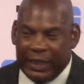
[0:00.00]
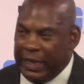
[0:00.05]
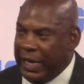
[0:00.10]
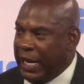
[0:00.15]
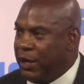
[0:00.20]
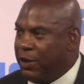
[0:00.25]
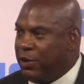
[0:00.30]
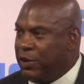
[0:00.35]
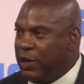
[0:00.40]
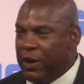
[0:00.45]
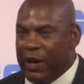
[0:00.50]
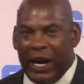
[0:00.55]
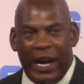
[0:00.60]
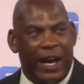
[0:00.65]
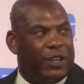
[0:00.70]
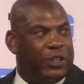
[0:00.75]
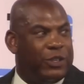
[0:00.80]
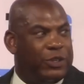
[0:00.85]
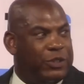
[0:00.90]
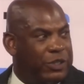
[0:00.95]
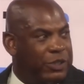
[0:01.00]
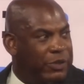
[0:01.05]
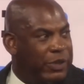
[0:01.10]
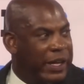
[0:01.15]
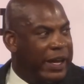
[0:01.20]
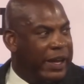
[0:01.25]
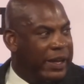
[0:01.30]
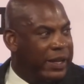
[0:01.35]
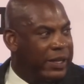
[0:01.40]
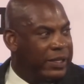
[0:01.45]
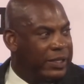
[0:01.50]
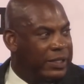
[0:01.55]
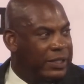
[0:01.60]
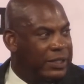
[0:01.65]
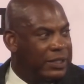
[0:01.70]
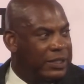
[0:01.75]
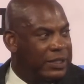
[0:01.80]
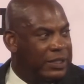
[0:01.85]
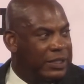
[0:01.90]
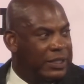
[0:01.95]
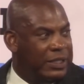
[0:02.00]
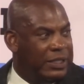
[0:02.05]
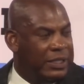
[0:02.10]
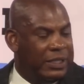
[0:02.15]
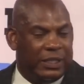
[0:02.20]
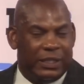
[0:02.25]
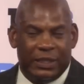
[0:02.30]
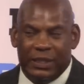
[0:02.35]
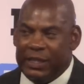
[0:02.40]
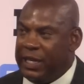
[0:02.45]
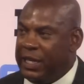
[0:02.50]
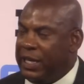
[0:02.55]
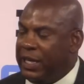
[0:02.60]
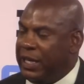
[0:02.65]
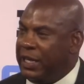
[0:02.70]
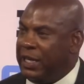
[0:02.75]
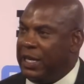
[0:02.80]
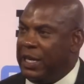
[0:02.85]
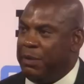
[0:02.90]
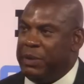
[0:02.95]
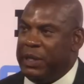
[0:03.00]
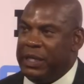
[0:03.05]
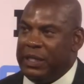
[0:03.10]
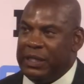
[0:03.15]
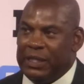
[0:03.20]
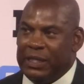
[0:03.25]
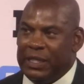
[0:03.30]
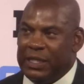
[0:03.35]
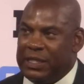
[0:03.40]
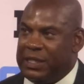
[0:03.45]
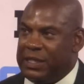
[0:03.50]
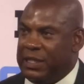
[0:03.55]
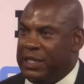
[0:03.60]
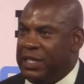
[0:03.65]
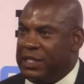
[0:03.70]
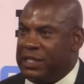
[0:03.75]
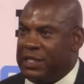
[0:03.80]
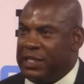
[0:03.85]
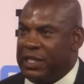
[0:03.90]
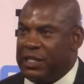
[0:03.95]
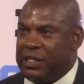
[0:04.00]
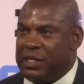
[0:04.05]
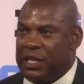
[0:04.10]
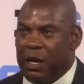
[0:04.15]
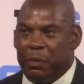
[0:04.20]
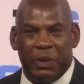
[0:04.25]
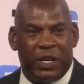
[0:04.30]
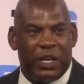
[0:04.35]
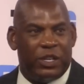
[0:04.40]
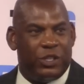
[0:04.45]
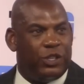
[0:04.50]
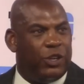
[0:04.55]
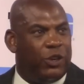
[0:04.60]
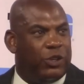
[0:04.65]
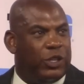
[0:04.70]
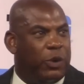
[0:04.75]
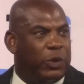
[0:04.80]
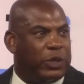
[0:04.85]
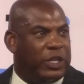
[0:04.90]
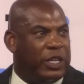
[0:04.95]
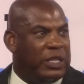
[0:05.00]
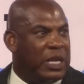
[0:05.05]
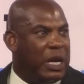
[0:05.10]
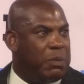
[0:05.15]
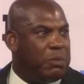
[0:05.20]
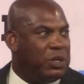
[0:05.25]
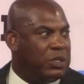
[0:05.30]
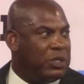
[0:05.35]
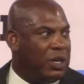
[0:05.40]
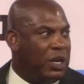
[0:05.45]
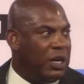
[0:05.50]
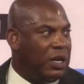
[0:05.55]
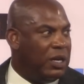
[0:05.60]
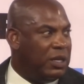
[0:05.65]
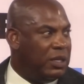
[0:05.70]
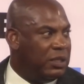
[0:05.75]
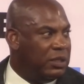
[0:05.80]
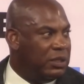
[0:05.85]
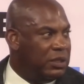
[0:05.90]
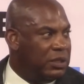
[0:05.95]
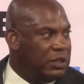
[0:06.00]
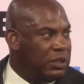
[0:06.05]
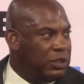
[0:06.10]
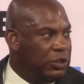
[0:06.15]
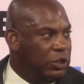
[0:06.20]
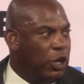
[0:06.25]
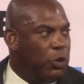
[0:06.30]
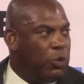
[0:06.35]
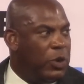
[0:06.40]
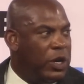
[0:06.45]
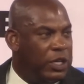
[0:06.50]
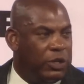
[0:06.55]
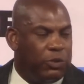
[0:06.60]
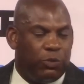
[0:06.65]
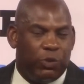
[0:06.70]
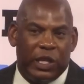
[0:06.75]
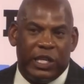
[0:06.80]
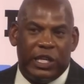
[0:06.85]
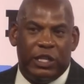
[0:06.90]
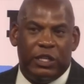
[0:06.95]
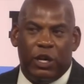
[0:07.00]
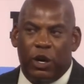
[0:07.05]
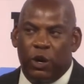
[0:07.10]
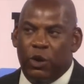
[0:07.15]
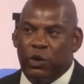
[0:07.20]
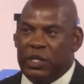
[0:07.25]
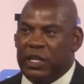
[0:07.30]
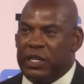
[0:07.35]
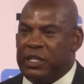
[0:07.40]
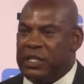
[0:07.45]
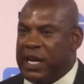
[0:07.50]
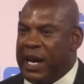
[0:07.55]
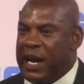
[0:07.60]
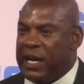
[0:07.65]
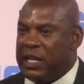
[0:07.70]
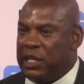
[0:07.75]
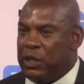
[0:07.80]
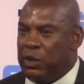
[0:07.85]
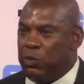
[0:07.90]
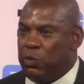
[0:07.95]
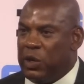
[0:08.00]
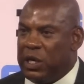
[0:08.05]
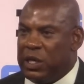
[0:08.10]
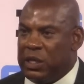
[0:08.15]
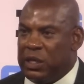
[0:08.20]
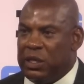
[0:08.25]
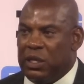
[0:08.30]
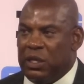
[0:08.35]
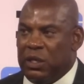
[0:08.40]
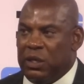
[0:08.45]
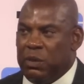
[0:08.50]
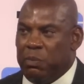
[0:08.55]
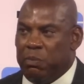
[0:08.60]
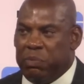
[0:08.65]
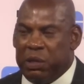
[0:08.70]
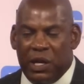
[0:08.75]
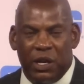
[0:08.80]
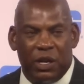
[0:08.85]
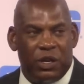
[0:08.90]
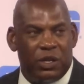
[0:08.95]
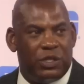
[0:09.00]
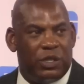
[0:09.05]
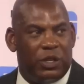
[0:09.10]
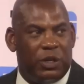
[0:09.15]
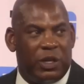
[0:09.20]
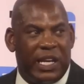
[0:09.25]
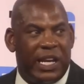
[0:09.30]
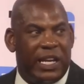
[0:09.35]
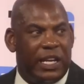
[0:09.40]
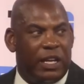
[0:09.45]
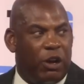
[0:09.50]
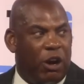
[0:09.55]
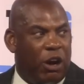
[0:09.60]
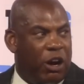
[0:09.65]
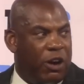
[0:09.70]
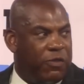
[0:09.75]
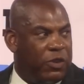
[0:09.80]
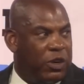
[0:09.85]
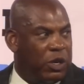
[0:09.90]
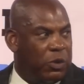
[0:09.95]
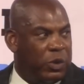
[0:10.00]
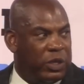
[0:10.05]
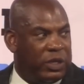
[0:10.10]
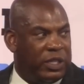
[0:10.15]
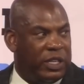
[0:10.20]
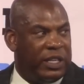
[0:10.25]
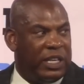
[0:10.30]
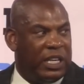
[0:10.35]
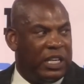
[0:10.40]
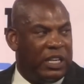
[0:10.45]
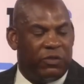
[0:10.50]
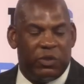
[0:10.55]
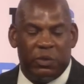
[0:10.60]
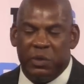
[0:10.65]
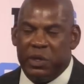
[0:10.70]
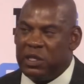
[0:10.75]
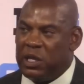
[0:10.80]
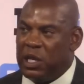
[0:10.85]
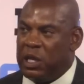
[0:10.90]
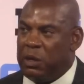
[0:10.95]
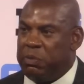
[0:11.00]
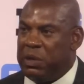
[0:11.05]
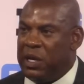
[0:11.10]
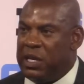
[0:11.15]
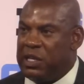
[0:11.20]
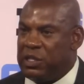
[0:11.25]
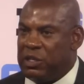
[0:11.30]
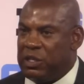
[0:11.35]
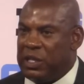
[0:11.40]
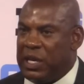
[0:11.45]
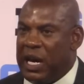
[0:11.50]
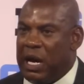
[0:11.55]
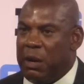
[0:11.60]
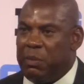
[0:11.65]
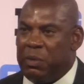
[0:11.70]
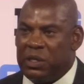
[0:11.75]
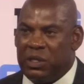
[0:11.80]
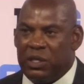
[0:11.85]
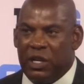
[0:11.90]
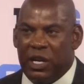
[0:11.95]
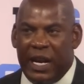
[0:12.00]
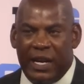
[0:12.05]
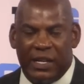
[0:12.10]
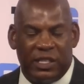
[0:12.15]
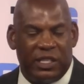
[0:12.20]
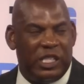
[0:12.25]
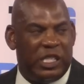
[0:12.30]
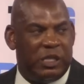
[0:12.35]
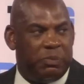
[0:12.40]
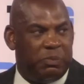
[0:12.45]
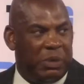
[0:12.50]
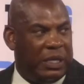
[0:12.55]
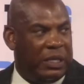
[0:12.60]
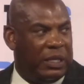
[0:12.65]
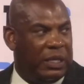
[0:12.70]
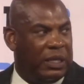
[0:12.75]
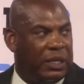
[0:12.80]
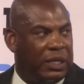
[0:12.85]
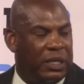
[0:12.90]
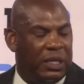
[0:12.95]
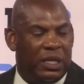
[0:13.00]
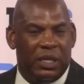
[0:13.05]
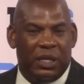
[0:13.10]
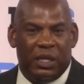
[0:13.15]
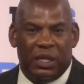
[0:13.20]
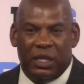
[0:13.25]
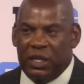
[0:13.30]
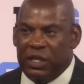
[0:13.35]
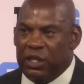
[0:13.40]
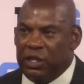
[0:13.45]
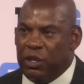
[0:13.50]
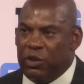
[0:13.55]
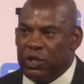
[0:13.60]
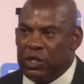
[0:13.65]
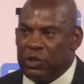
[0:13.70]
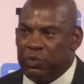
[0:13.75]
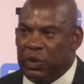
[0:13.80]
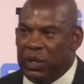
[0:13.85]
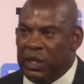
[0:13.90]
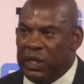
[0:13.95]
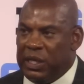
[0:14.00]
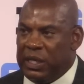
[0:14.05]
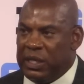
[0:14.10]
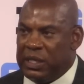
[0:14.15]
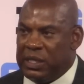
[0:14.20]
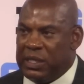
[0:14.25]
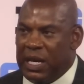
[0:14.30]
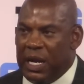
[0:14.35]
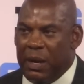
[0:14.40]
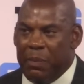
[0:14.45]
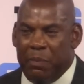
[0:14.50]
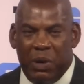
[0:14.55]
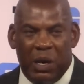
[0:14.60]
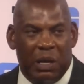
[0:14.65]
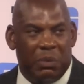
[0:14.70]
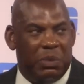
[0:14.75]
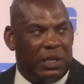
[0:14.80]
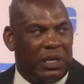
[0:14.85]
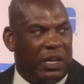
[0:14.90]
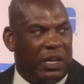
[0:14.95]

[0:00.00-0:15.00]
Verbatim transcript: I don't know. How do you do that? I don't know. That's my man. Yeah, I mean it's it's it's tough because you don't know what the numbers are. No one really knows exactly what players are getting offered or what they're getting from these other places or how much they're actually spending. You know, it's really it's not public